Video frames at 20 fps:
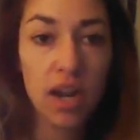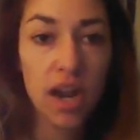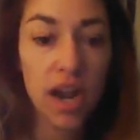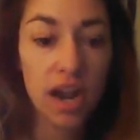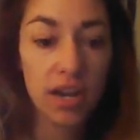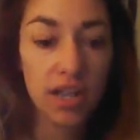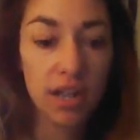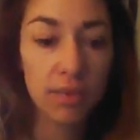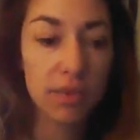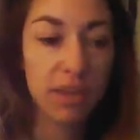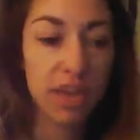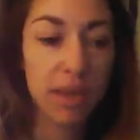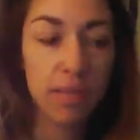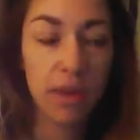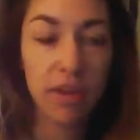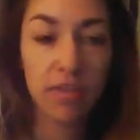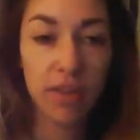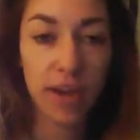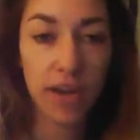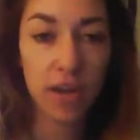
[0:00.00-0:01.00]
And they became
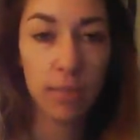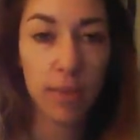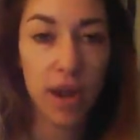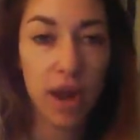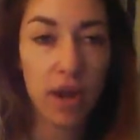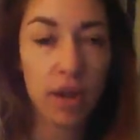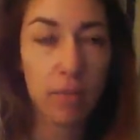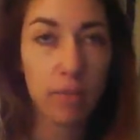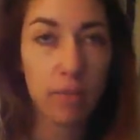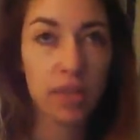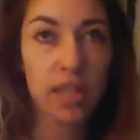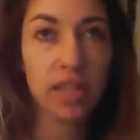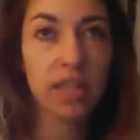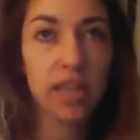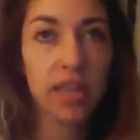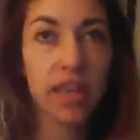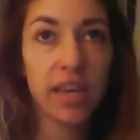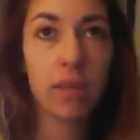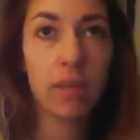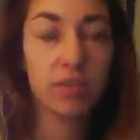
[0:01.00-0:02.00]
irate about it, but then
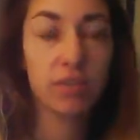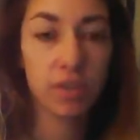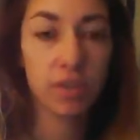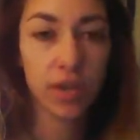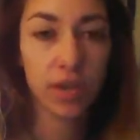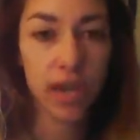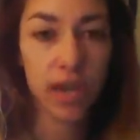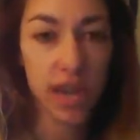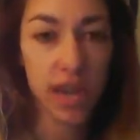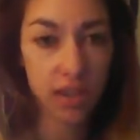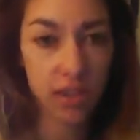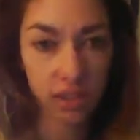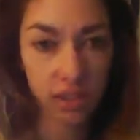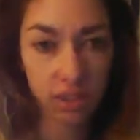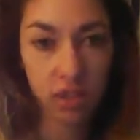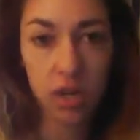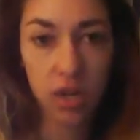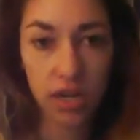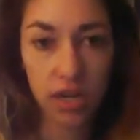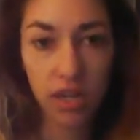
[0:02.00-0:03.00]
they kept doing it and they
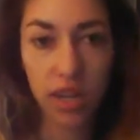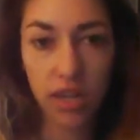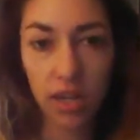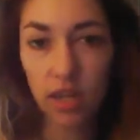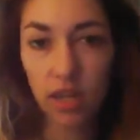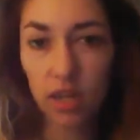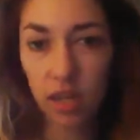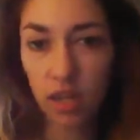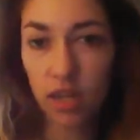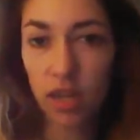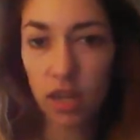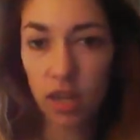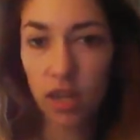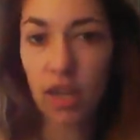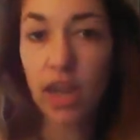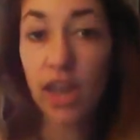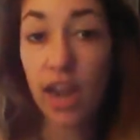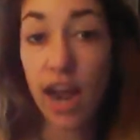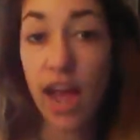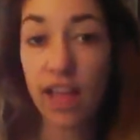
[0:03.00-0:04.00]
started
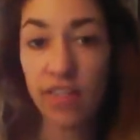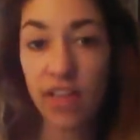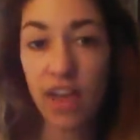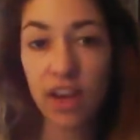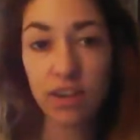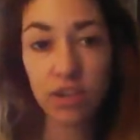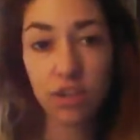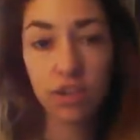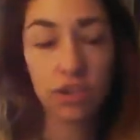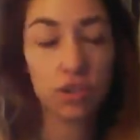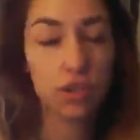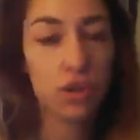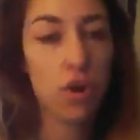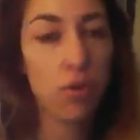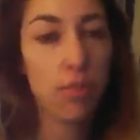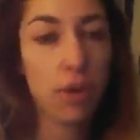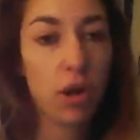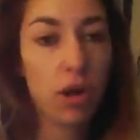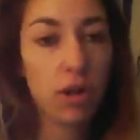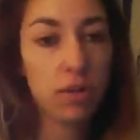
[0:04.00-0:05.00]
that actually
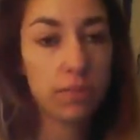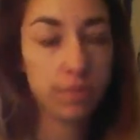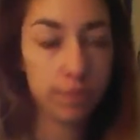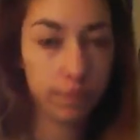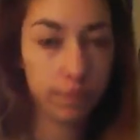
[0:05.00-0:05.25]
snowballed